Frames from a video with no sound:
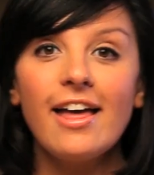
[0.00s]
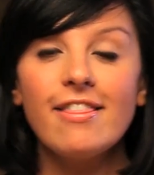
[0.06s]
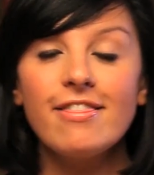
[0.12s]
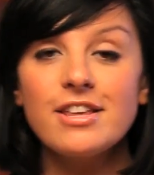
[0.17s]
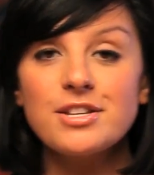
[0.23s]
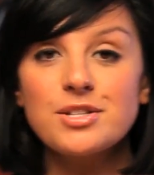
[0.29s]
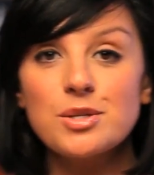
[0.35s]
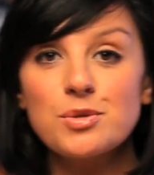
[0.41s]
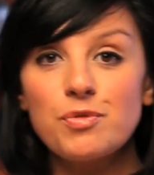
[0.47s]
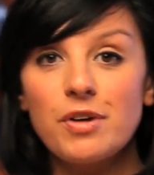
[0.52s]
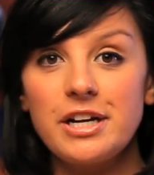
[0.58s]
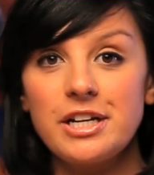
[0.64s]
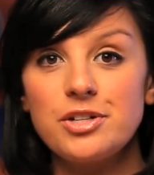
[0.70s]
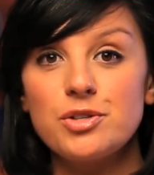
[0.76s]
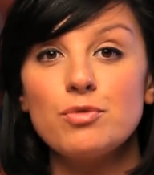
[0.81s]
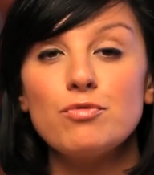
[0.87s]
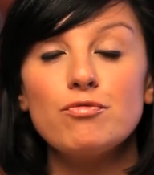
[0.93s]
This is
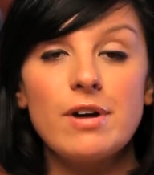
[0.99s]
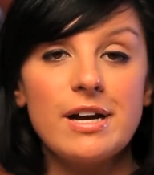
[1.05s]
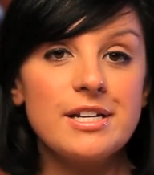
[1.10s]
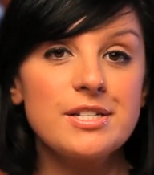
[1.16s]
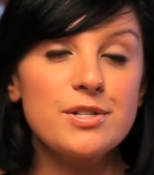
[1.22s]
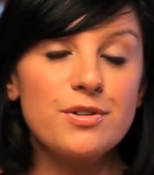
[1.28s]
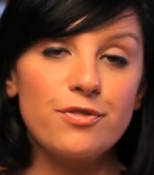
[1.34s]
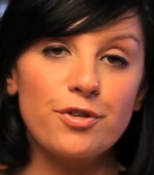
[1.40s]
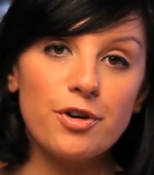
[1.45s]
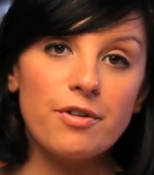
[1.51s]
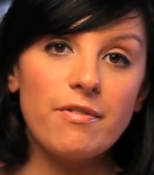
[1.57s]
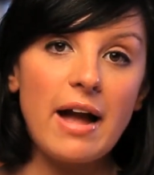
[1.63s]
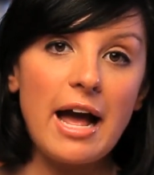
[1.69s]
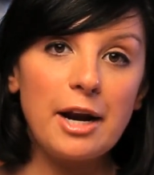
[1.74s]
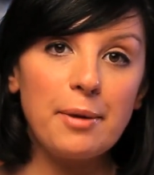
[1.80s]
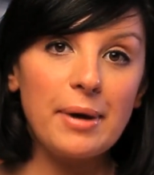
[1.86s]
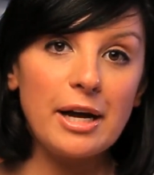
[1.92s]
ready to rest for
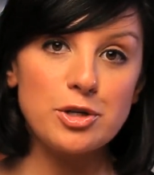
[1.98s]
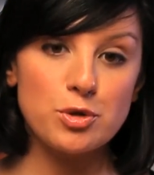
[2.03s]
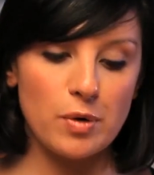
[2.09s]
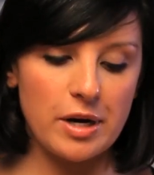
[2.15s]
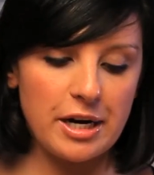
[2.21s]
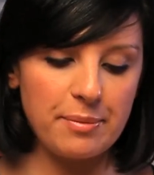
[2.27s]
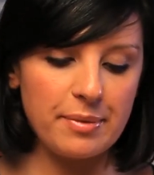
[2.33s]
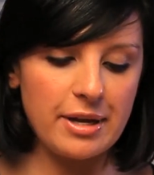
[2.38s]
around about 20